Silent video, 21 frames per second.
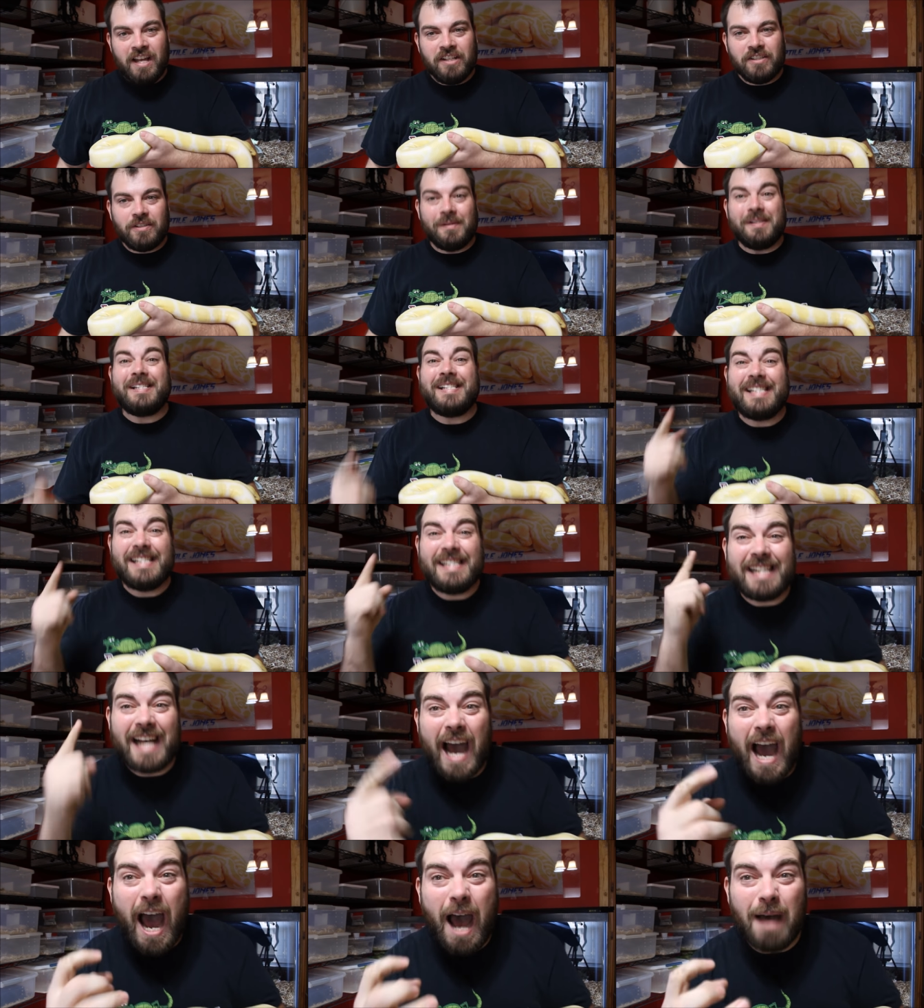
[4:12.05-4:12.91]
So
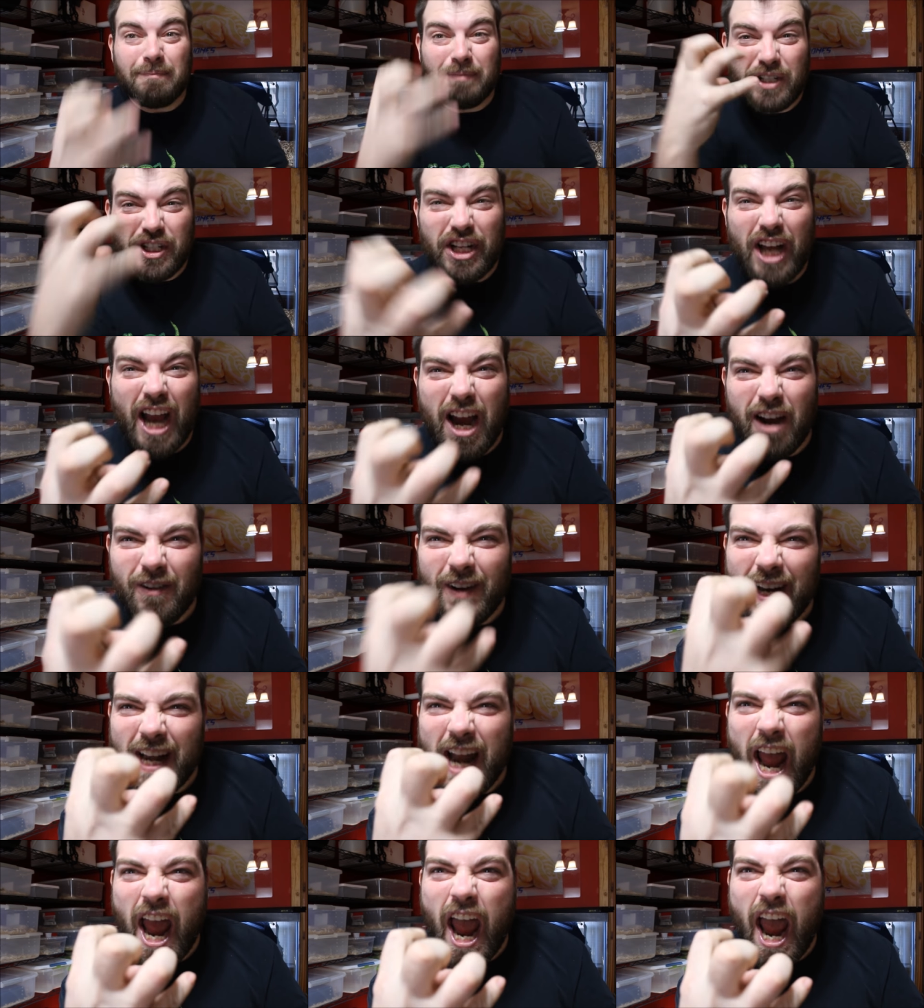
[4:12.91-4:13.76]
stop
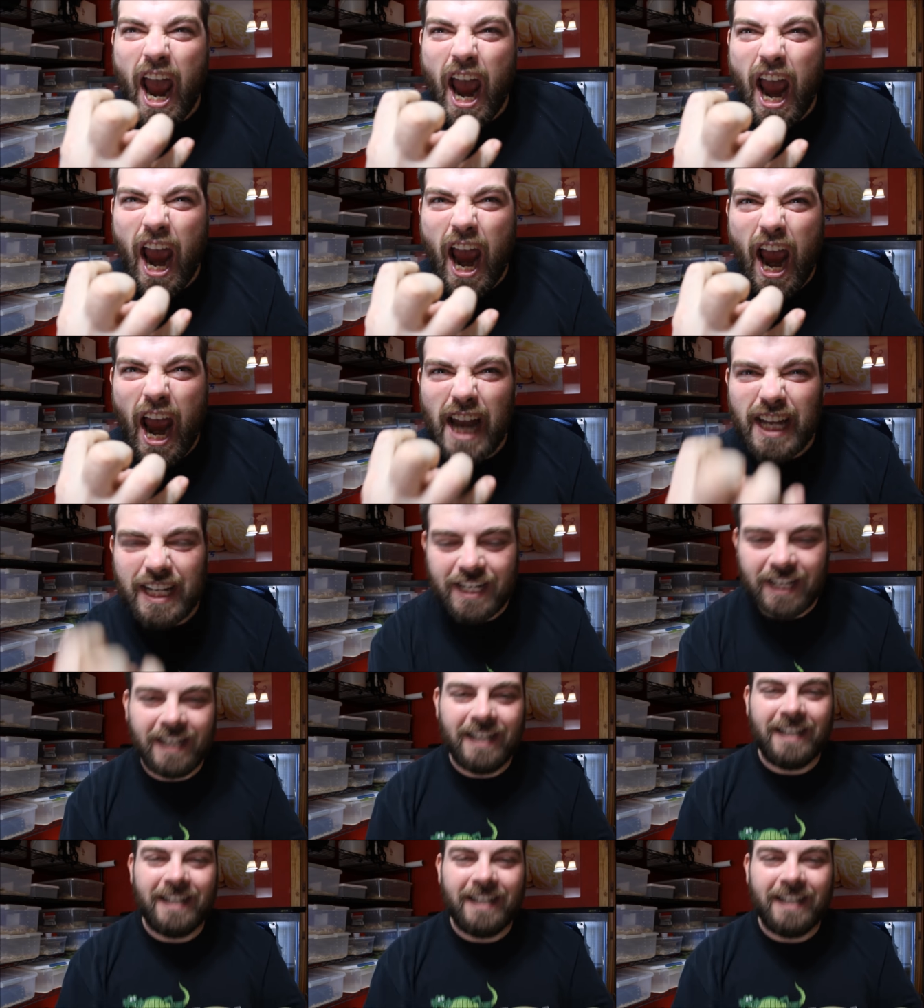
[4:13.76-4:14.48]
sharing it!